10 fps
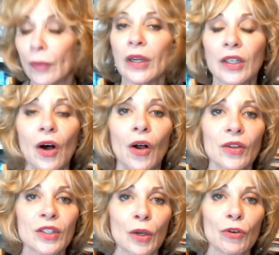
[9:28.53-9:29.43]
would call
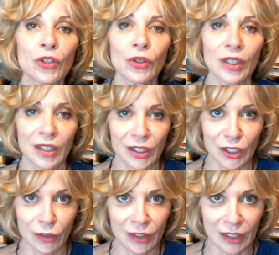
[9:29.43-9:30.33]
social
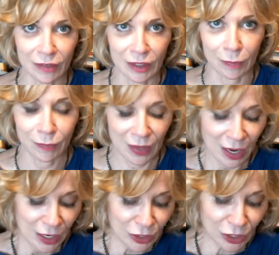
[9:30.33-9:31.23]
conservatism.
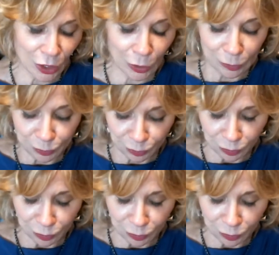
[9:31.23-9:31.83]
So